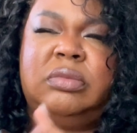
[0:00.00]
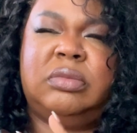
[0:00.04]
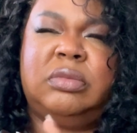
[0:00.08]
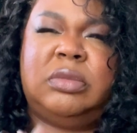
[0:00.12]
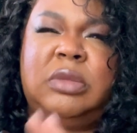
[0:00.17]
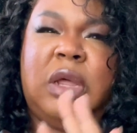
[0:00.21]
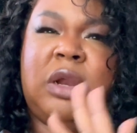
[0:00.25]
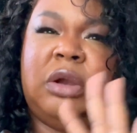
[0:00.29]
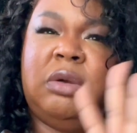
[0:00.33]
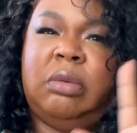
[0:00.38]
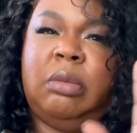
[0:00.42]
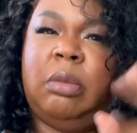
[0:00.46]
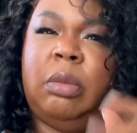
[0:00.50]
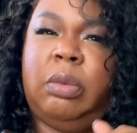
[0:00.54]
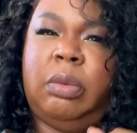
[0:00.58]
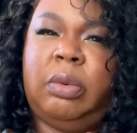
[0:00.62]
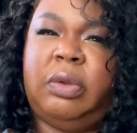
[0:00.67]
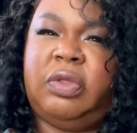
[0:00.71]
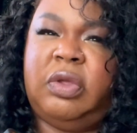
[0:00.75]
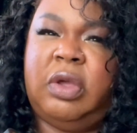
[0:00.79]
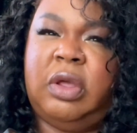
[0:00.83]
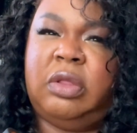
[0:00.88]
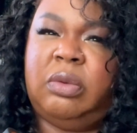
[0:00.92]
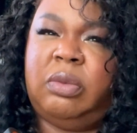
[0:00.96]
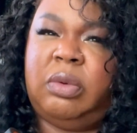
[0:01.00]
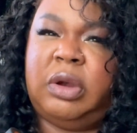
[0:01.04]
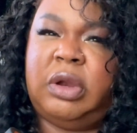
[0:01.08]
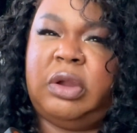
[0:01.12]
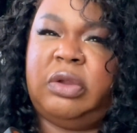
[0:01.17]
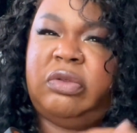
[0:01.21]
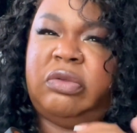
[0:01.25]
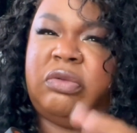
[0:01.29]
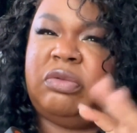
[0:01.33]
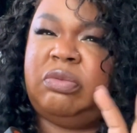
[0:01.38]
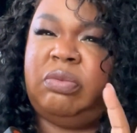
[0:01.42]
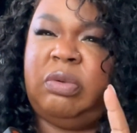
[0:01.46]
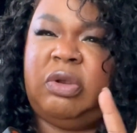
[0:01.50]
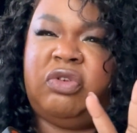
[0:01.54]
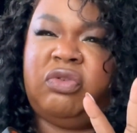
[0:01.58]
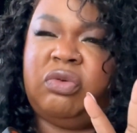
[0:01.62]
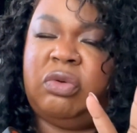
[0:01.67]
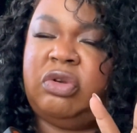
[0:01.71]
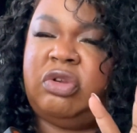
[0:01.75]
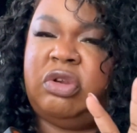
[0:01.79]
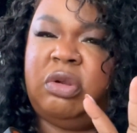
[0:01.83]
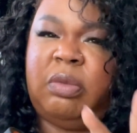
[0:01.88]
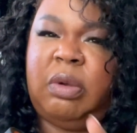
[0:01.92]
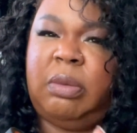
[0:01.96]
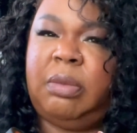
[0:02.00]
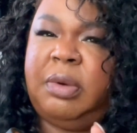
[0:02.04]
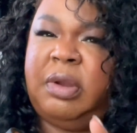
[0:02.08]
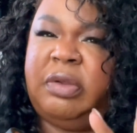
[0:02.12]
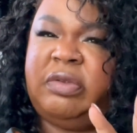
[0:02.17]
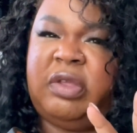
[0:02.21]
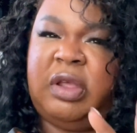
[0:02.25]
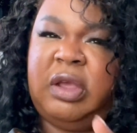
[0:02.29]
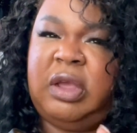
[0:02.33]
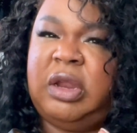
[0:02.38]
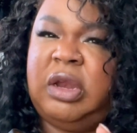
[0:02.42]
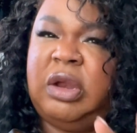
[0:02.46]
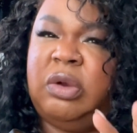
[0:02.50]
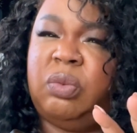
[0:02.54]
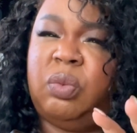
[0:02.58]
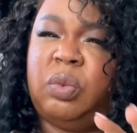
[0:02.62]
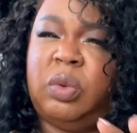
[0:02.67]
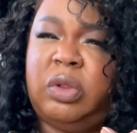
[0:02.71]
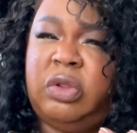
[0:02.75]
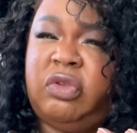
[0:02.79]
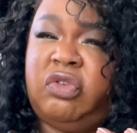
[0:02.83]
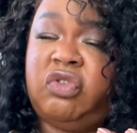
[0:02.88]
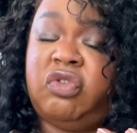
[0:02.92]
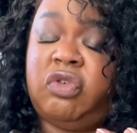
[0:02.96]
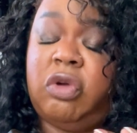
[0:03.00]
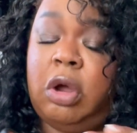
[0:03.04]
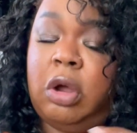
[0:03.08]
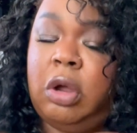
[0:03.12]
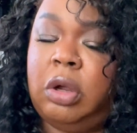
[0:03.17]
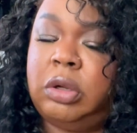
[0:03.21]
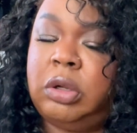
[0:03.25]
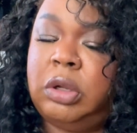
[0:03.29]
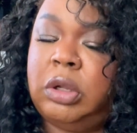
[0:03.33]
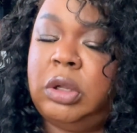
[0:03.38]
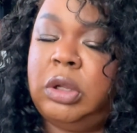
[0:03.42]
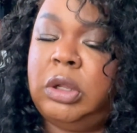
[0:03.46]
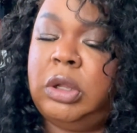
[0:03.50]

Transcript: I don't remember what the other one is. My short-term memory is kicking in really strong.